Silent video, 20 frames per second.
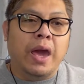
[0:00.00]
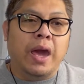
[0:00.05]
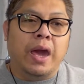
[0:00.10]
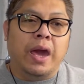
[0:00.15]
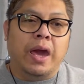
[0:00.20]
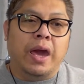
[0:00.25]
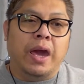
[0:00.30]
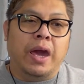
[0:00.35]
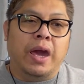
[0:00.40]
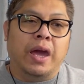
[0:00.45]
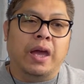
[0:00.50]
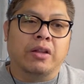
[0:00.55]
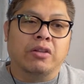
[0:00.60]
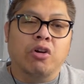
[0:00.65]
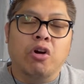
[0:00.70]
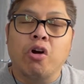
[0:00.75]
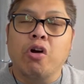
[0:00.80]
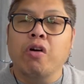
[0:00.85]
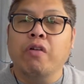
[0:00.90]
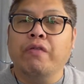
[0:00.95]
And
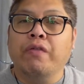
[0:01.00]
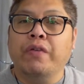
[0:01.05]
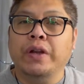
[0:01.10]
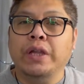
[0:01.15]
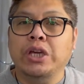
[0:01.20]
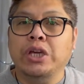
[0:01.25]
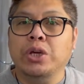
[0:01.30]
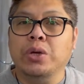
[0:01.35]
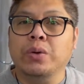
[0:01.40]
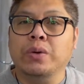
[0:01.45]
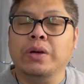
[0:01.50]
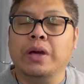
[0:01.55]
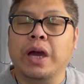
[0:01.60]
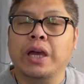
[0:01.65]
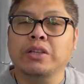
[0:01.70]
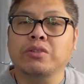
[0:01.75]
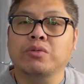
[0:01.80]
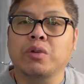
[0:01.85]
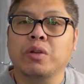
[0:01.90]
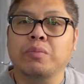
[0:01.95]
hopefully you
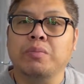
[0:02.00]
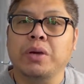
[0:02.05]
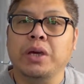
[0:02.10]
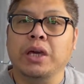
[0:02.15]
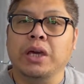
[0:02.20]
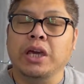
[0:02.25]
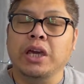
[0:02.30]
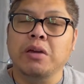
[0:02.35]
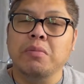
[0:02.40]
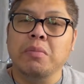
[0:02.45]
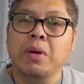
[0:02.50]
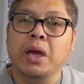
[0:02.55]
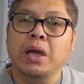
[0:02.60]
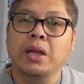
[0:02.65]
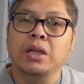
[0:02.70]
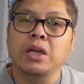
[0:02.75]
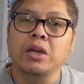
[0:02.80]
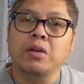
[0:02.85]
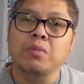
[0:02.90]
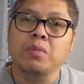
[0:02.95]
guys will be
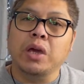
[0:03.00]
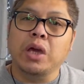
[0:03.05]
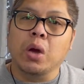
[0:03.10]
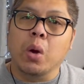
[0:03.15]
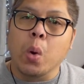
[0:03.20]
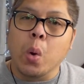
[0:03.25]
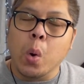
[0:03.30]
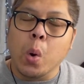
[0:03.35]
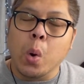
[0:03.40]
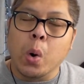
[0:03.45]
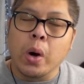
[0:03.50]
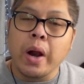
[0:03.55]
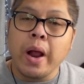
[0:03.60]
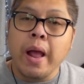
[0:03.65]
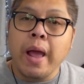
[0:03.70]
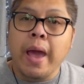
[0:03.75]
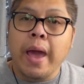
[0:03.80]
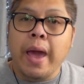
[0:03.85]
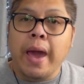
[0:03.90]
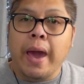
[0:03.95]
emailing me or
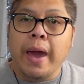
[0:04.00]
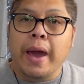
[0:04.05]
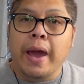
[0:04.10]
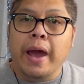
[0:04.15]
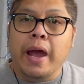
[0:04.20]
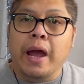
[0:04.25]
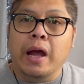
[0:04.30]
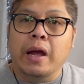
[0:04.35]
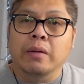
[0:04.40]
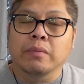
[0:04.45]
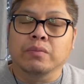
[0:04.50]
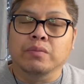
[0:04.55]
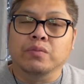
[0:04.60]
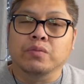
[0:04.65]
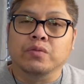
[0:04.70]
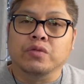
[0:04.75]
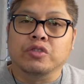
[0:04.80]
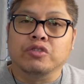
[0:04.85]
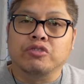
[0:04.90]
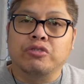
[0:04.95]

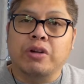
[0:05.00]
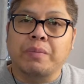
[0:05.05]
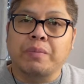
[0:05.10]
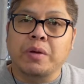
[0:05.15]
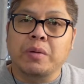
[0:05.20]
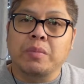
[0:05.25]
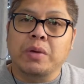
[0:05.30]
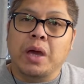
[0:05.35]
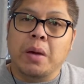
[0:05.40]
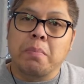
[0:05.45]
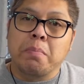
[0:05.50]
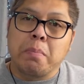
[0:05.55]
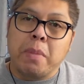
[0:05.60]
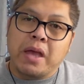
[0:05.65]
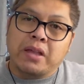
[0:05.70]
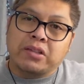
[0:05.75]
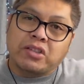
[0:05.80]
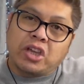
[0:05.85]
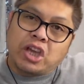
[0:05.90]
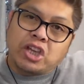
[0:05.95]
um, dropping me a
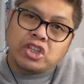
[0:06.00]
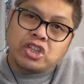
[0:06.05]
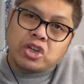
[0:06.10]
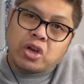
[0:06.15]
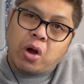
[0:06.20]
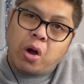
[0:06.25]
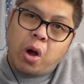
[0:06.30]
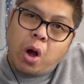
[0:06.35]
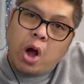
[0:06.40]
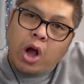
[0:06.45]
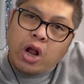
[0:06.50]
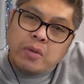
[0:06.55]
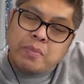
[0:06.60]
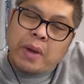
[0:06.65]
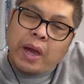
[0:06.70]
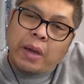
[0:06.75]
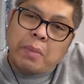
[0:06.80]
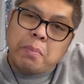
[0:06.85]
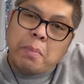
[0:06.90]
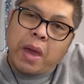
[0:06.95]
message on
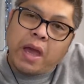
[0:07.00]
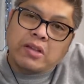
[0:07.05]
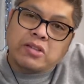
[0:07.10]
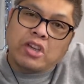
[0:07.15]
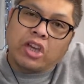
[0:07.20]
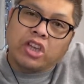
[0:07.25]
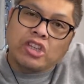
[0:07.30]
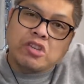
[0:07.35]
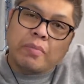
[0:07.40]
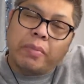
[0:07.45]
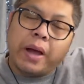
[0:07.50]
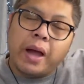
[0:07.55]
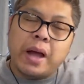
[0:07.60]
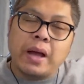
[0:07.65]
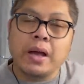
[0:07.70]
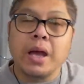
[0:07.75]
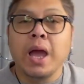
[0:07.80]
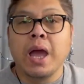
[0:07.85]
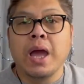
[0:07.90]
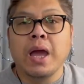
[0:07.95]
my message
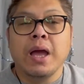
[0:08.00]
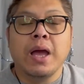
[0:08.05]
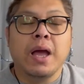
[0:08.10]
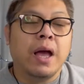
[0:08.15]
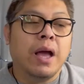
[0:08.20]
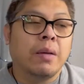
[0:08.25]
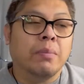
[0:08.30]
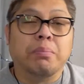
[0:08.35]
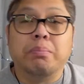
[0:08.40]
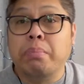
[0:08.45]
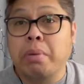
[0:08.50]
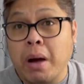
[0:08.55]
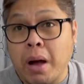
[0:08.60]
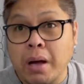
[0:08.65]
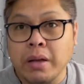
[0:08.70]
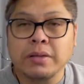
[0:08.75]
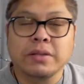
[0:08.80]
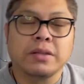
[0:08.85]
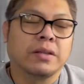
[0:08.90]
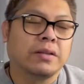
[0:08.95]
box
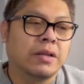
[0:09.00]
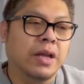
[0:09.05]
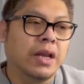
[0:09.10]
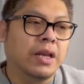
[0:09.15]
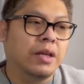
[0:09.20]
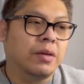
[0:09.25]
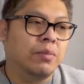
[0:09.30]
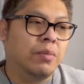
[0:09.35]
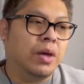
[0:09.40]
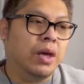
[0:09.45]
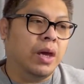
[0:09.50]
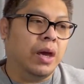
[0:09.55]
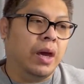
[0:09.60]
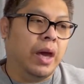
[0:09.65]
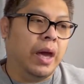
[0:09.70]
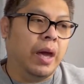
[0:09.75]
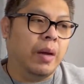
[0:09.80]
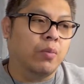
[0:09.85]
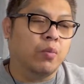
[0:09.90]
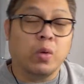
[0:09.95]
box telling me
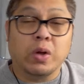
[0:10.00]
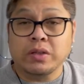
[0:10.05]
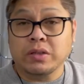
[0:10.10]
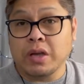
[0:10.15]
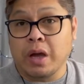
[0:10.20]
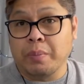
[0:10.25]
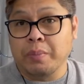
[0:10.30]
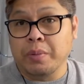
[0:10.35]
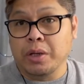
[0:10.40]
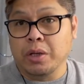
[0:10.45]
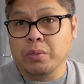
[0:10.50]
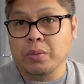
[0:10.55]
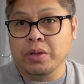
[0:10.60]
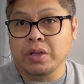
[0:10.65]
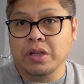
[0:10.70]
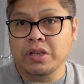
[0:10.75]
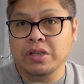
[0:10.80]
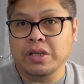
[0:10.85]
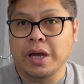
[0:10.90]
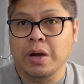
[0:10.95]
um, what's happening with
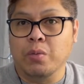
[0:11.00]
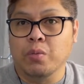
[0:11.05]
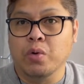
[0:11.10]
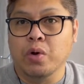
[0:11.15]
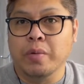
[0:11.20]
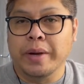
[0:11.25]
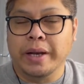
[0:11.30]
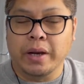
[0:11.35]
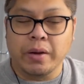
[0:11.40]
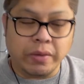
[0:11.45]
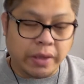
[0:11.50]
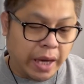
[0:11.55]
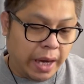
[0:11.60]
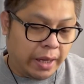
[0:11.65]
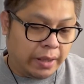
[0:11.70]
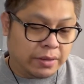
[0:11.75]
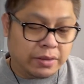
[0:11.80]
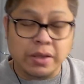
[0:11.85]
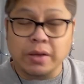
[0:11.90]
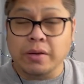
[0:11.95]
this young woman.
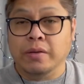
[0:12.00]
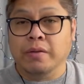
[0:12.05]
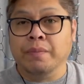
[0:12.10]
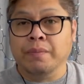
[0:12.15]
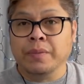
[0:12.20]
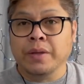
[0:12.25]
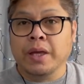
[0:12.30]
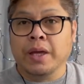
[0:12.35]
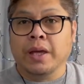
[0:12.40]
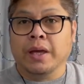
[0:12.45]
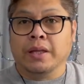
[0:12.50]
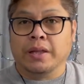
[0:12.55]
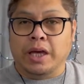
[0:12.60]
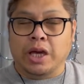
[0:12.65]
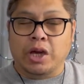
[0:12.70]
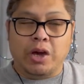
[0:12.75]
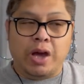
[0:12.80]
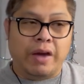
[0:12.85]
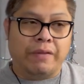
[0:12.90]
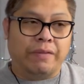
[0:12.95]
Okay, so there
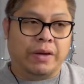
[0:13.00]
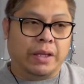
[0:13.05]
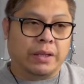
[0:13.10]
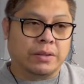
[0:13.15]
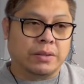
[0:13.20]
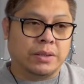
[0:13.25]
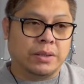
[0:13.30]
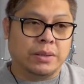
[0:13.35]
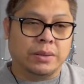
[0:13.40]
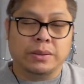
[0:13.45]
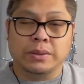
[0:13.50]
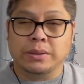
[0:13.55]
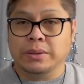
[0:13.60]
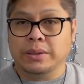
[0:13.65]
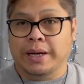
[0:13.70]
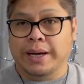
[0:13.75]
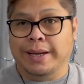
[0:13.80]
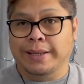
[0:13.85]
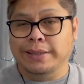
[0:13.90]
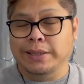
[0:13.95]
you have it.
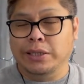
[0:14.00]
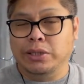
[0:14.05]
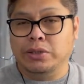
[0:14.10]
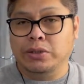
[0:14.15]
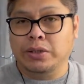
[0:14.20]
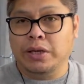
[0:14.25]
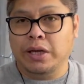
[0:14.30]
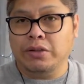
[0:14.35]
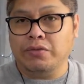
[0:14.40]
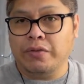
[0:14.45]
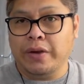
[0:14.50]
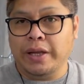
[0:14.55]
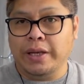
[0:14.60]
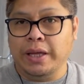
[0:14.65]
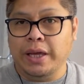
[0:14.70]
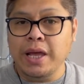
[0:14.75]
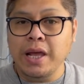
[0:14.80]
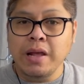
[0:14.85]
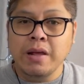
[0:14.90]
So I need to get ready.